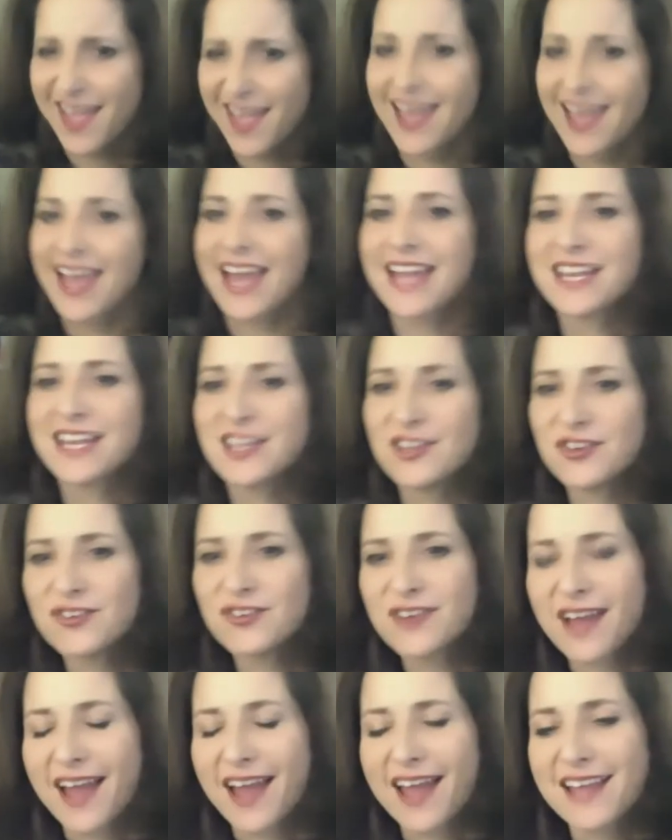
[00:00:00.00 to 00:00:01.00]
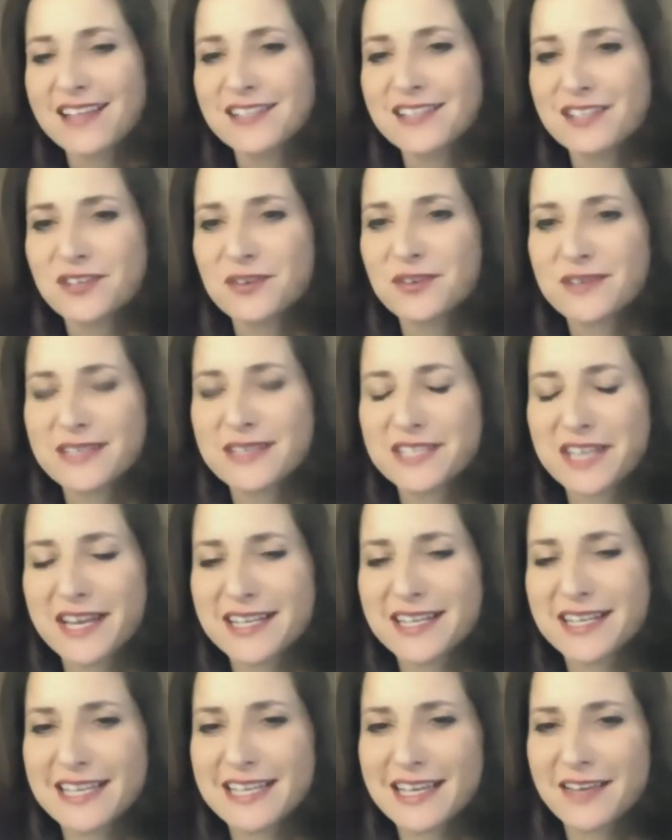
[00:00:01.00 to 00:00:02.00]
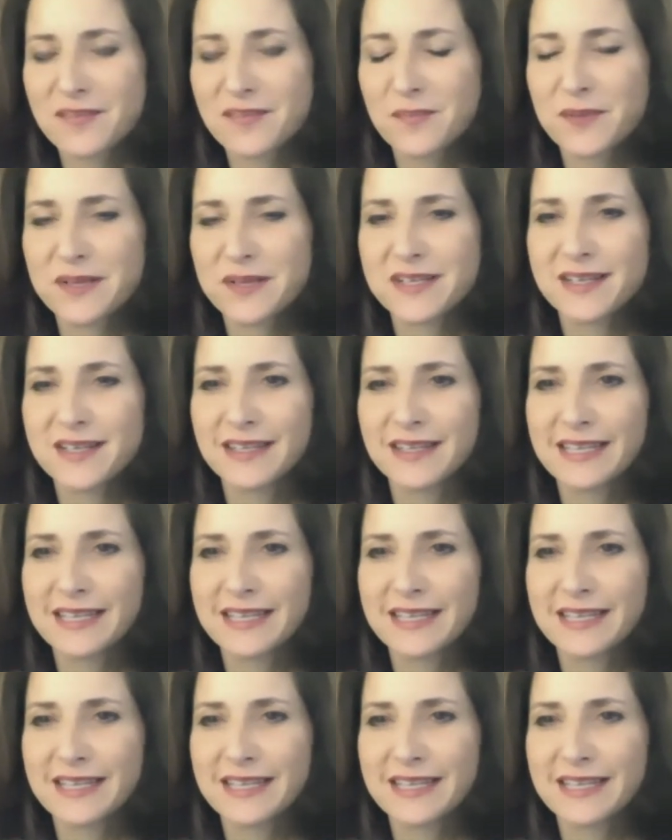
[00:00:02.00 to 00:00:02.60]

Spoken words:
And you guys, you and JT have been